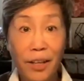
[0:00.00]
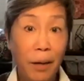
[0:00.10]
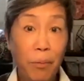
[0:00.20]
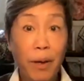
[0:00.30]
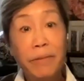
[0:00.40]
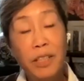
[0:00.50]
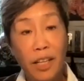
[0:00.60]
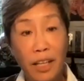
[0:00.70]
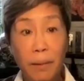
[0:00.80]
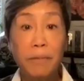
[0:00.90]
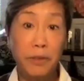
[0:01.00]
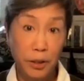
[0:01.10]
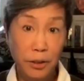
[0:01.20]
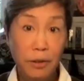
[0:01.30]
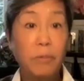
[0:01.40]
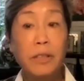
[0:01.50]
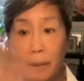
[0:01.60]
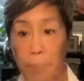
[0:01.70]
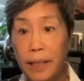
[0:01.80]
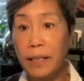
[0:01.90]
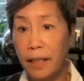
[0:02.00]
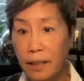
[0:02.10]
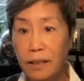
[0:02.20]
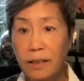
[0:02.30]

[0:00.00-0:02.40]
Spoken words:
Okay, we have to talk about food. We'll talk about it later.